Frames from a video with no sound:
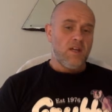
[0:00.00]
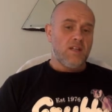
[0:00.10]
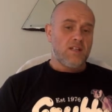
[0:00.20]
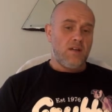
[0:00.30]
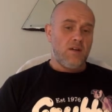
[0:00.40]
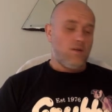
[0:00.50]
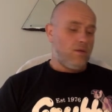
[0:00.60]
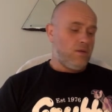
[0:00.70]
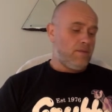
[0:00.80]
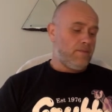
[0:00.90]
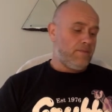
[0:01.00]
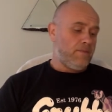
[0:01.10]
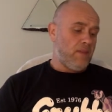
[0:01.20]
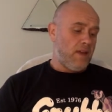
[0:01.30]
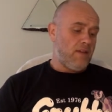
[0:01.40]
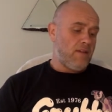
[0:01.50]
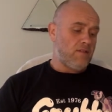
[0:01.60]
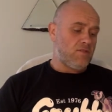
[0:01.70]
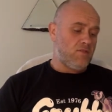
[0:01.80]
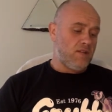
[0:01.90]
So yeah, that
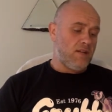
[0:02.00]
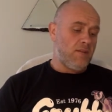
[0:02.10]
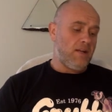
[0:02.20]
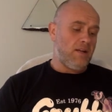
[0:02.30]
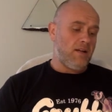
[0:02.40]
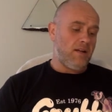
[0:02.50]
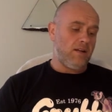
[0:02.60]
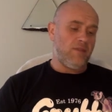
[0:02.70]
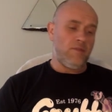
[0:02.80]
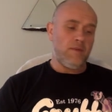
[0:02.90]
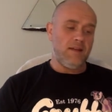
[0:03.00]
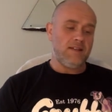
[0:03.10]
was a really big learning for me.